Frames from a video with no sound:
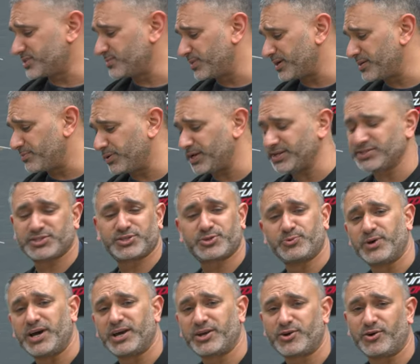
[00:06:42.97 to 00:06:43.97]
has been a pleasure
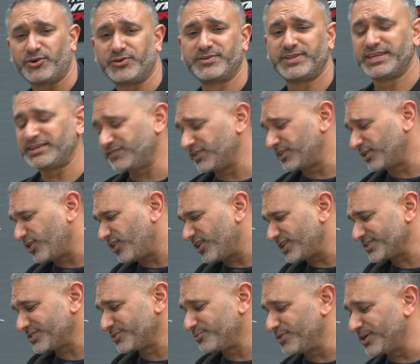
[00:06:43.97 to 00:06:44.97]
to work on. Even the
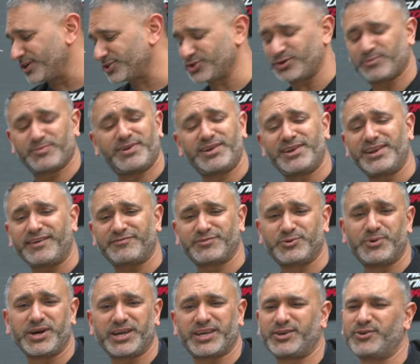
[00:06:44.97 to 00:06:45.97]
guys in the workshop
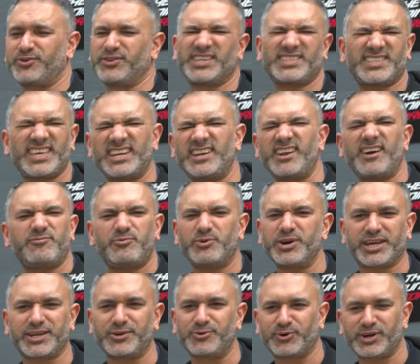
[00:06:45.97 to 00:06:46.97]
loved working on this. They love
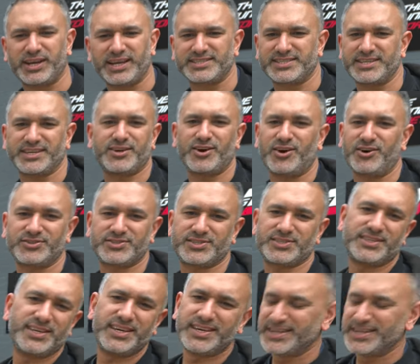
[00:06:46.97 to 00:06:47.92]
working on classic cars.